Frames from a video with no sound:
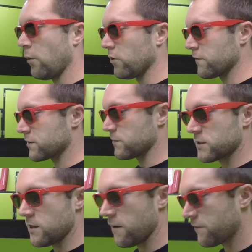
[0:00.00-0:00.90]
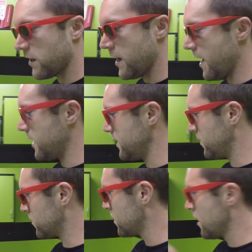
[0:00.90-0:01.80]
full of some stuff that I had
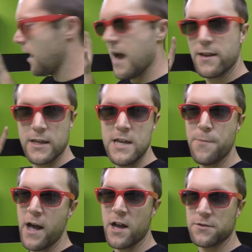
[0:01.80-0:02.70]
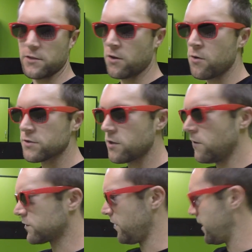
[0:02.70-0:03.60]
in here. I heat my house with a coal
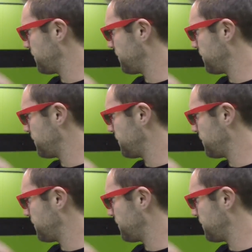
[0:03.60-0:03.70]
stove, so I